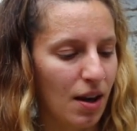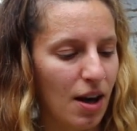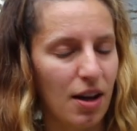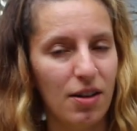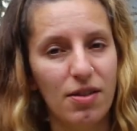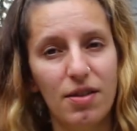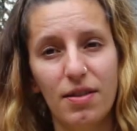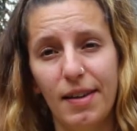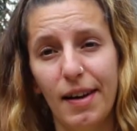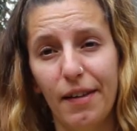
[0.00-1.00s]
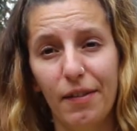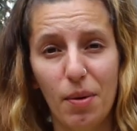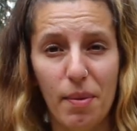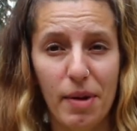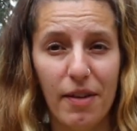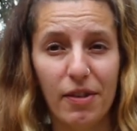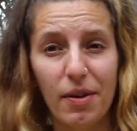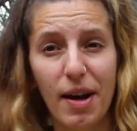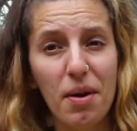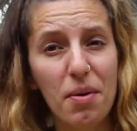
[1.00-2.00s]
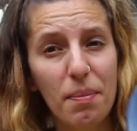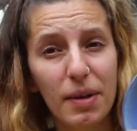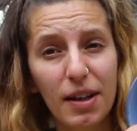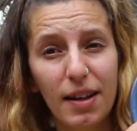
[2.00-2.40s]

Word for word: and just uh, for when we have our own home